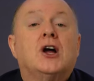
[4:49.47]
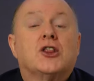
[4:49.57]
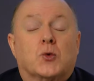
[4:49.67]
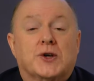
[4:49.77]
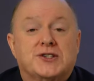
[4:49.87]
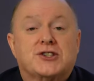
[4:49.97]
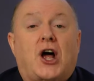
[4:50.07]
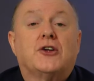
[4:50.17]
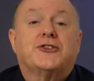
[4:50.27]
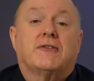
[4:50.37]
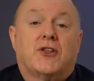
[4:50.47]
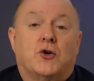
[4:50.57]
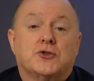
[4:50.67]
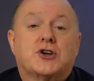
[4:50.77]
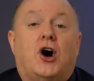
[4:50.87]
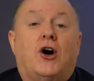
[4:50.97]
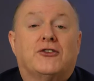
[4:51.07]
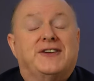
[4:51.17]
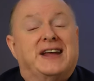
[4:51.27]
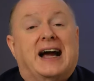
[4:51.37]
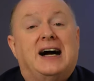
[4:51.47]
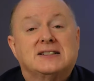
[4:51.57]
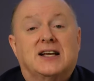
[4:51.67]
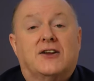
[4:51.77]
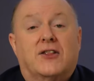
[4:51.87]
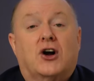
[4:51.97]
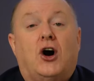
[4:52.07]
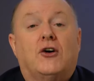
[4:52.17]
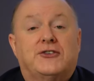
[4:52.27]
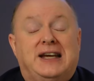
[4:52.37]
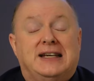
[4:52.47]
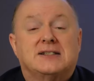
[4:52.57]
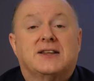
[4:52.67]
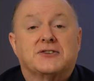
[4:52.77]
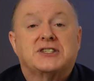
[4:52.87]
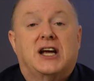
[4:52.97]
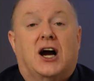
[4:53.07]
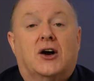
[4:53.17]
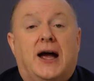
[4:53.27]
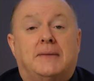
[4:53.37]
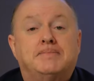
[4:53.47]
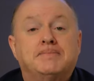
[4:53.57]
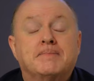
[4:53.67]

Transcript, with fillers: the results of those calls and the content of the calls into their C R M.